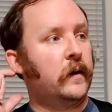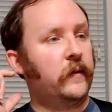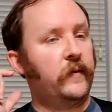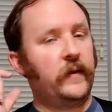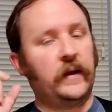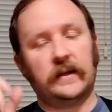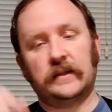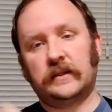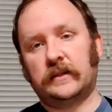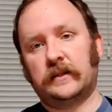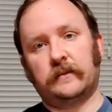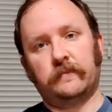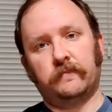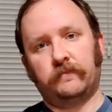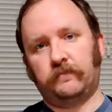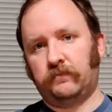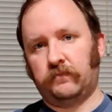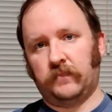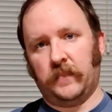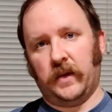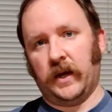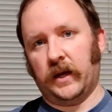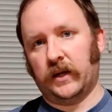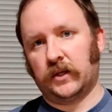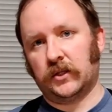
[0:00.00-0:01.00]
That's
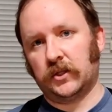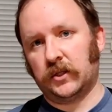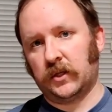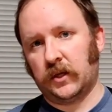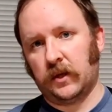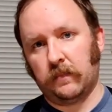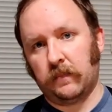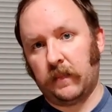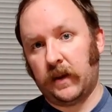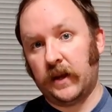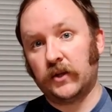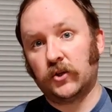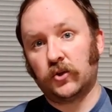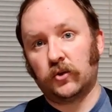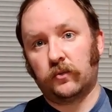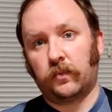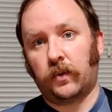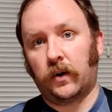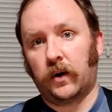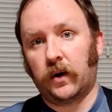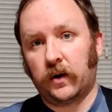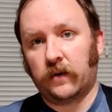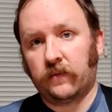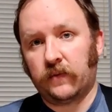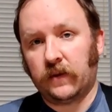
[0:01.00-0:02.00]
actually a major
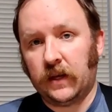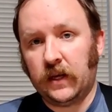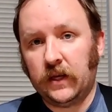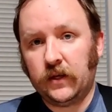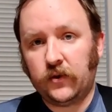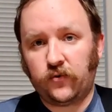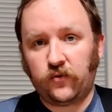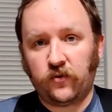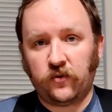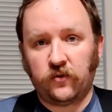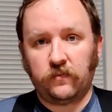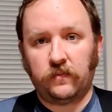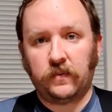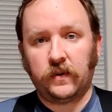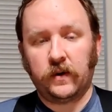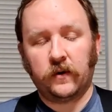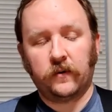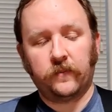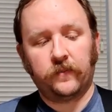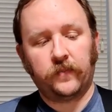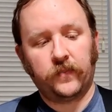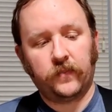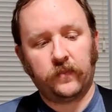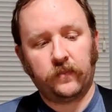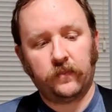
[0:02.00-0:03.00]
part of the history of
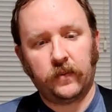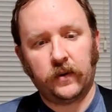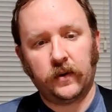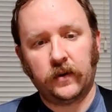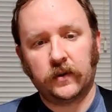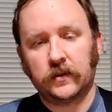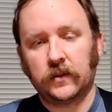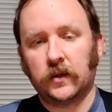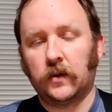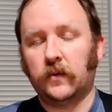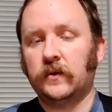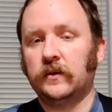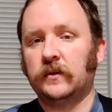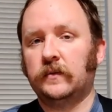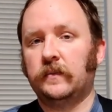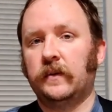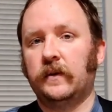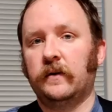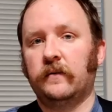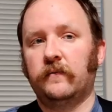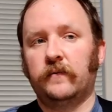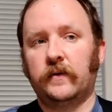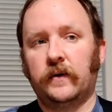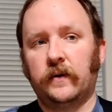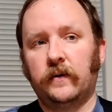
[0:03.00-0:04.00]
beer. Beer has always been
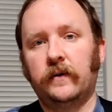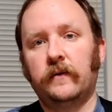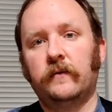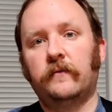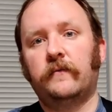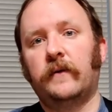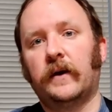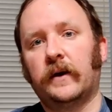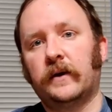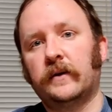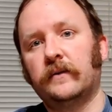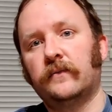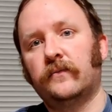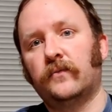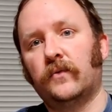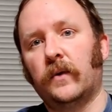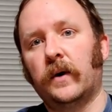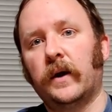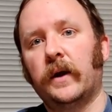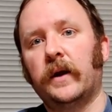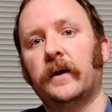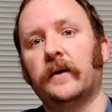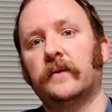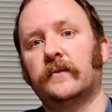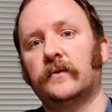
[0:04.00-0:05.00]
a very effective
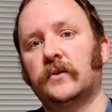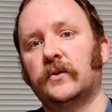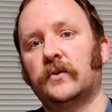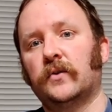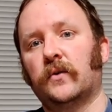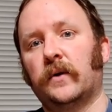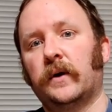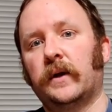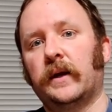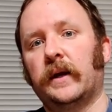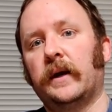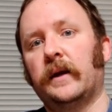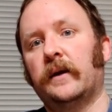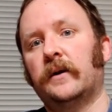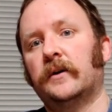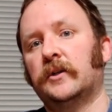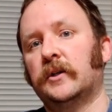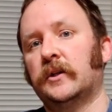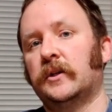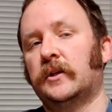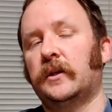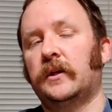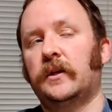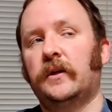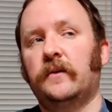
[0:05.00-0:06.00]
way of storing
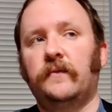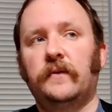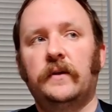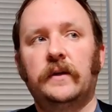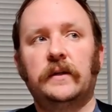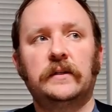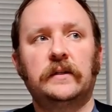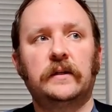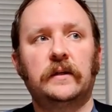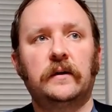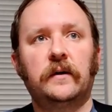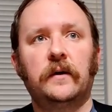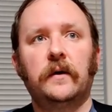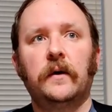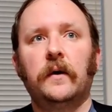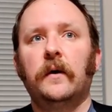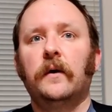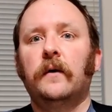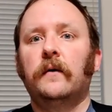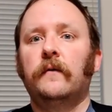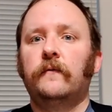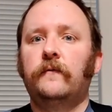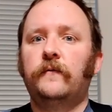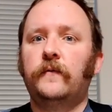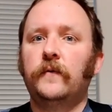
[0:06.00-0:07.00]
energy. Think of it as a
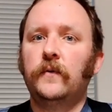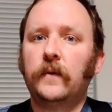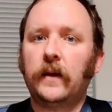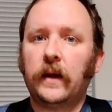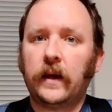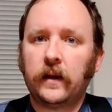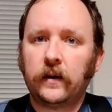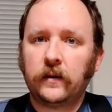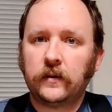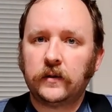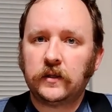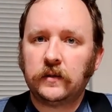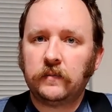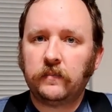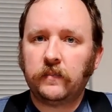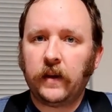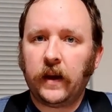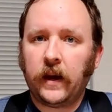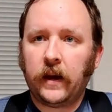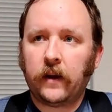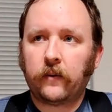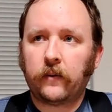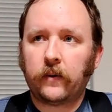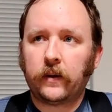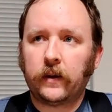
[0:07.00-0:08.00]
food energy
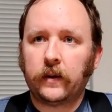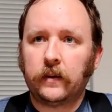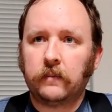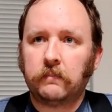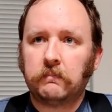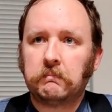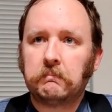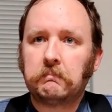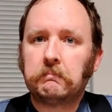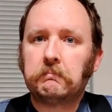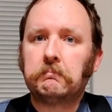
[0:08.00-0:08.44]
battery.